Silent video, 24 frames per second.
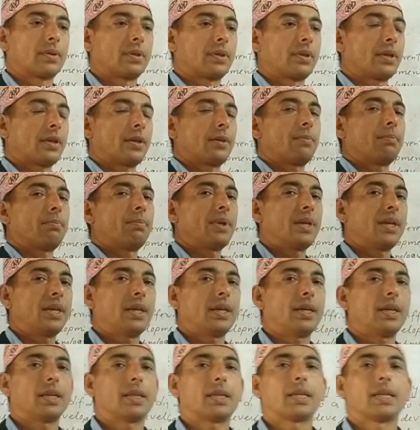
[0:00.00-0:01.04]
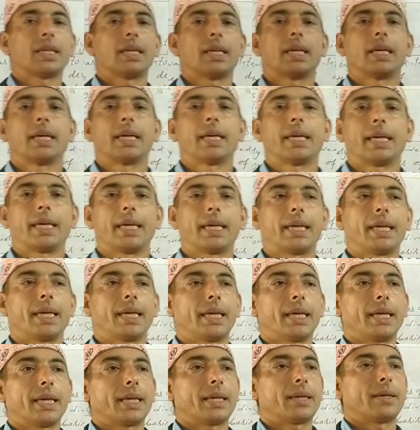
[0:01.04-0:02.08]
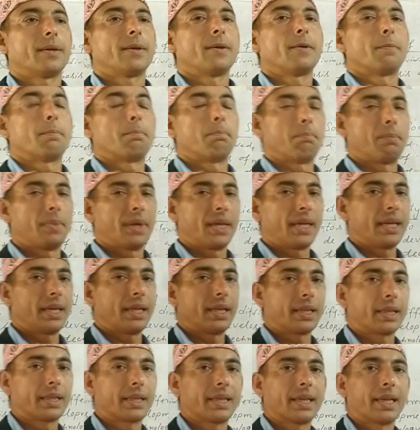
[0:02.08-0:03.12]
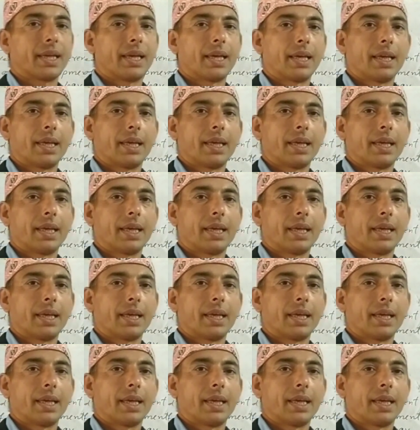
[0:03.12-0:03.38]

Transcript: their meat, egg, milk,